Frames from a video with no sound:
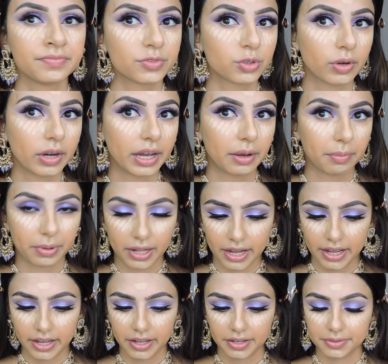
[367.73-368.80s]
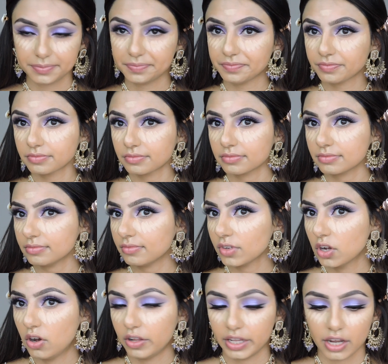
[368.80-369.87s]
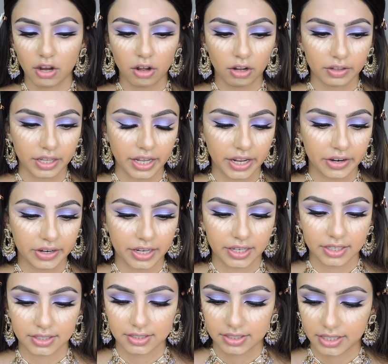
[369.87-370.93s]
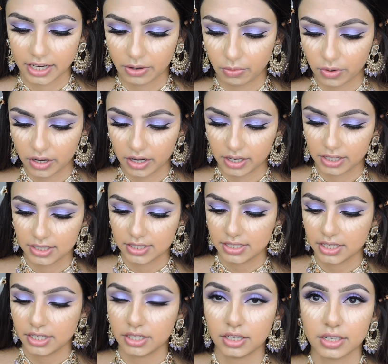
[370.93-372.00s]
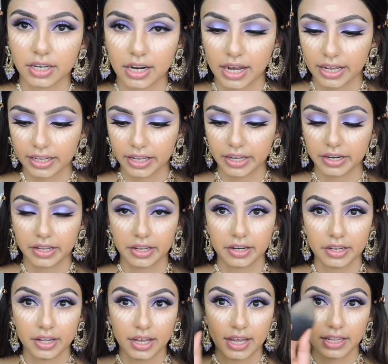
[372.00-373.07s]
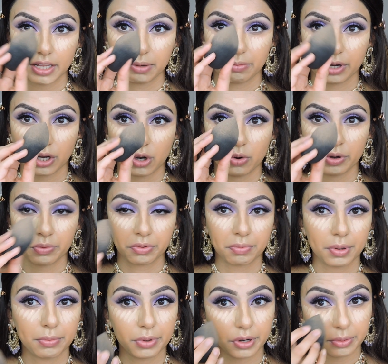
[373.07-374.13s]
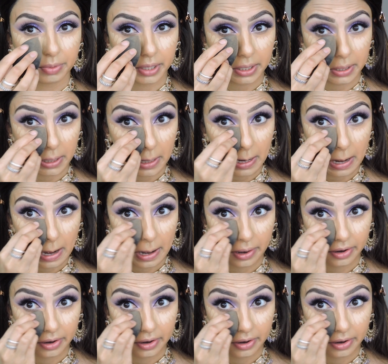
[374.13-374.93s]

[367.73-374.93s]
So I apply it on all the areas that I want concealed and highlighted. I'm going to go in with my beauty blender